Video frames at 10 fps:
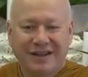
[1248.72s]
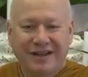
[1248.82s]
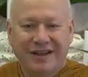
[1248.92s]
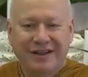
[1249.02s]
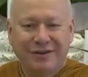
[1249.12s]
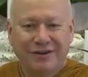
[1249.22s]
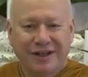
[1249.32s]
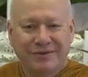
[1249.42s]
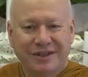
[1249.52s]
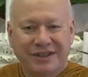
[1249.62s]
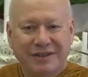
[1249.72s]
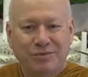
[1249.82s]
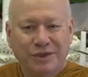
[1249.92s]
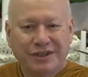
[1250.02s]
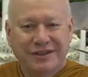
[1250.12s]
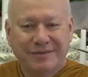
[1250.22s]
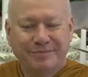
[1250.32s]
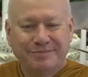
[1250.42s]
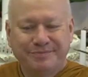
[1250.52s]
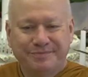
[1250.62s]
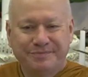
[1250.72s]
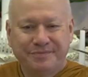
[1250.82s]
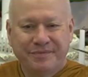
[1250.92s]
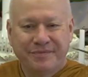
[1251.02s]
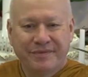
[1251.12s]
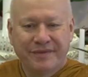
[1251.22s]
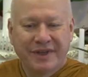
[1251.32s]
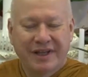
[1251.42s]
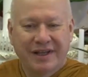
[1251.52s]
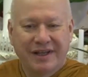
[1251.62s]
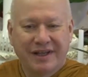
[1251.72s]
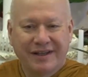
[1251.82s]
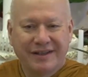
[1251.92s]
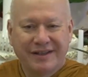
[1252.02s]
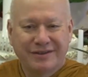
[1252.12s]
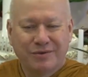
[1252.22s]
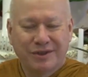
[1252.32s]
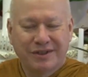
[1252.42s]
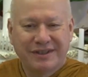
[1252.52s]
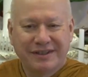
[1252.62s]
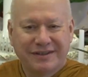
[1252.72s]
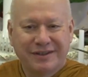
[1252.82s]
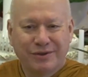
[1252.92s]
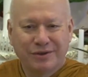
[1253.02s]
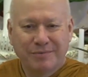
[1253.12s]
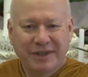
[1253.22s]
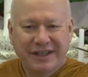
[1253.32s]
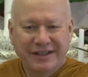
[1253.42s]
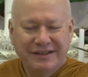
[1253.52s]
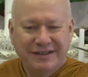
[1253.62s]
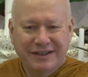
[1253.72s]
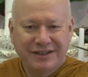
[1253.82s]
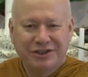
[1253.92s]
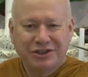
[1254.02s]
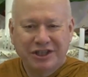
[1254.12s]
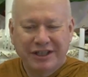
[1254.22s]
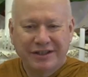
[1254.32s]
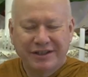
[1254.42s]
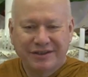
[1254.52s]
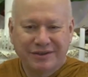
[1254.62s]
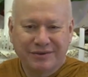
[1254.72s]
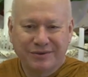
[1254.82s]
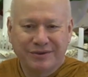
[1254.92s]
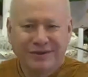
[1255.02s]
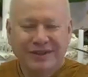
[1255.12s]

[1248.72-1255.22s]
and grounded in wisdom. And these qualities not to be easily shaken or